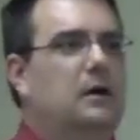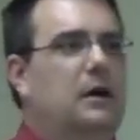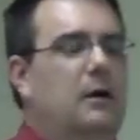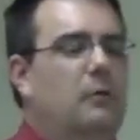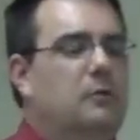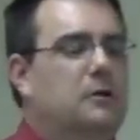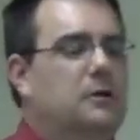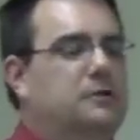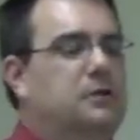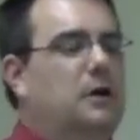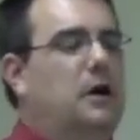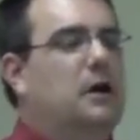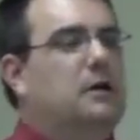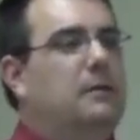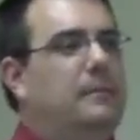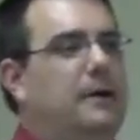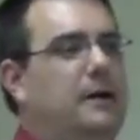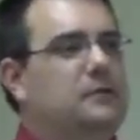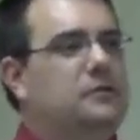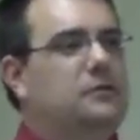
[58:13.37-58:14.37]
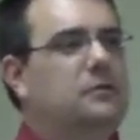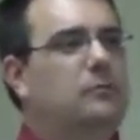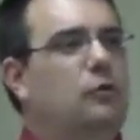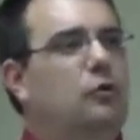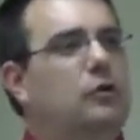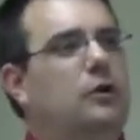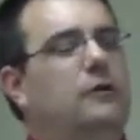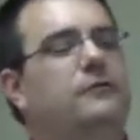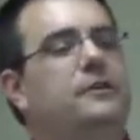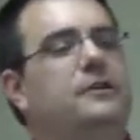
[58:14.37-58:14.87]
I want to talk about some
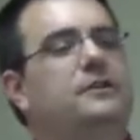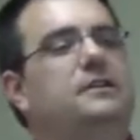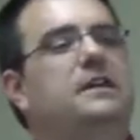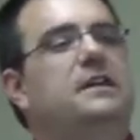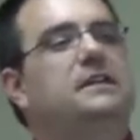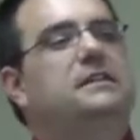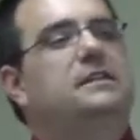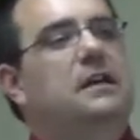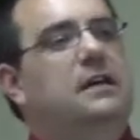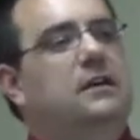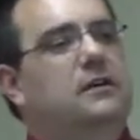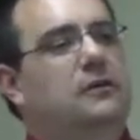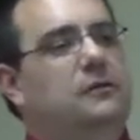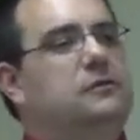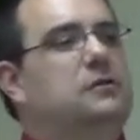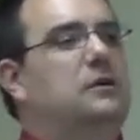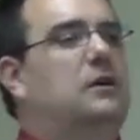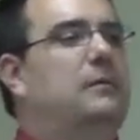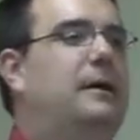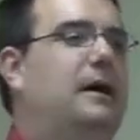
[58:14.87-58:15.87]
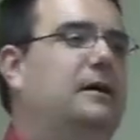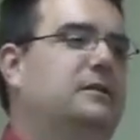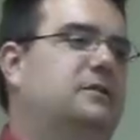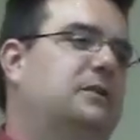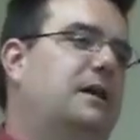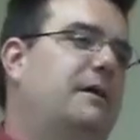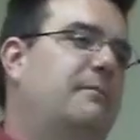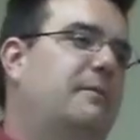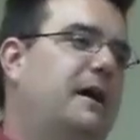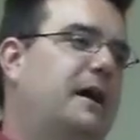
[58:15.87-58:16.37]
more of the details about
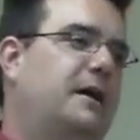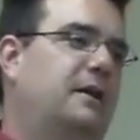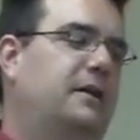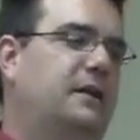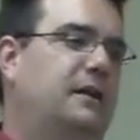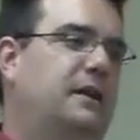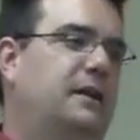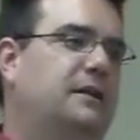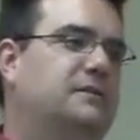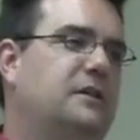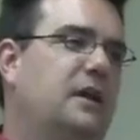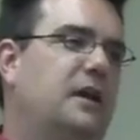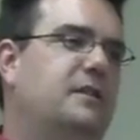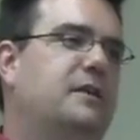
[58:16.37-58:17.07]
Simonides,